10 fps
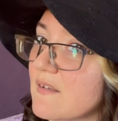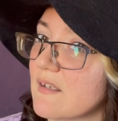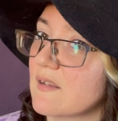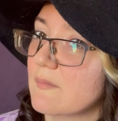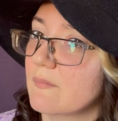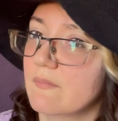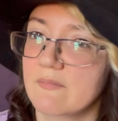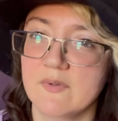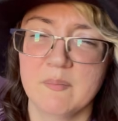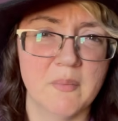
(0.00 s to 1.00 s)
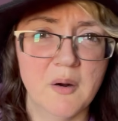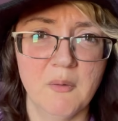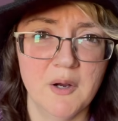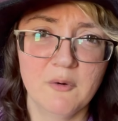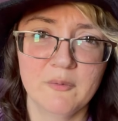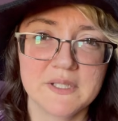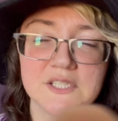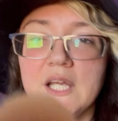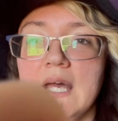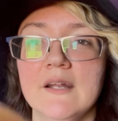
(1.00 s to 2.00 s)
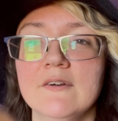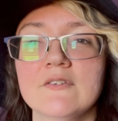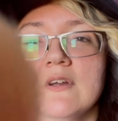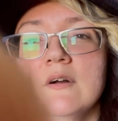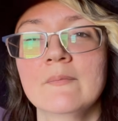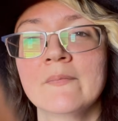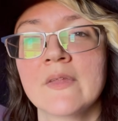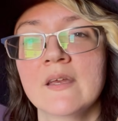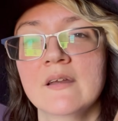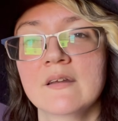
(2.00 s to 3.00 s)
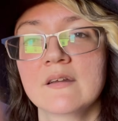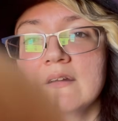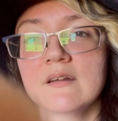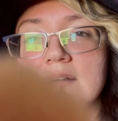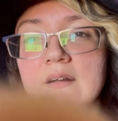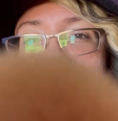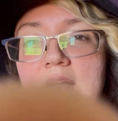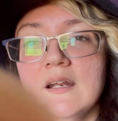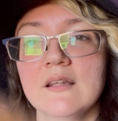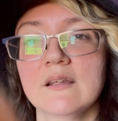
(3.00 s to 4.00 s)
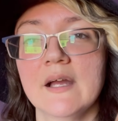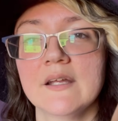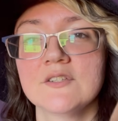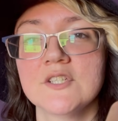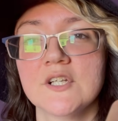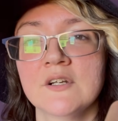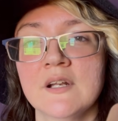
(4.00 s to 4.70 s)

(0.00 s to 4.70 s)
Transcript: like the boho witch hat or so. I got it last year and I